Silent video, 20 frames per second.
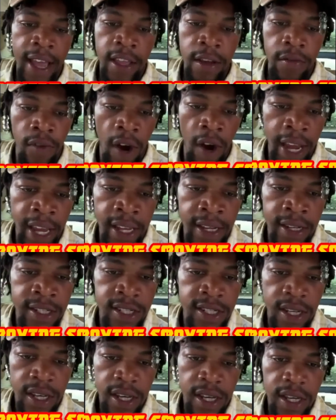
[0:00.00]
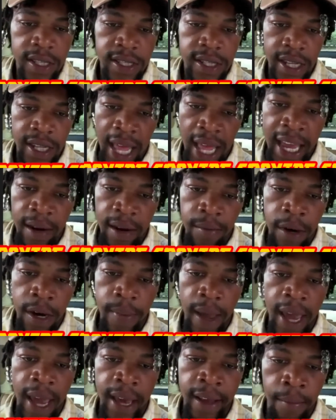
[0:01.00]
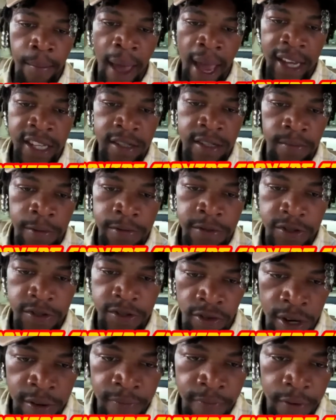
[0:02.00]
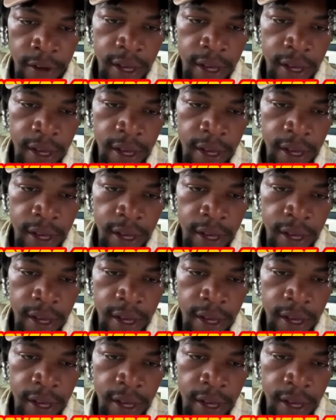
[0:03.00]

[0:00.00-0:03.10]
your range to line them up, have maximum strength,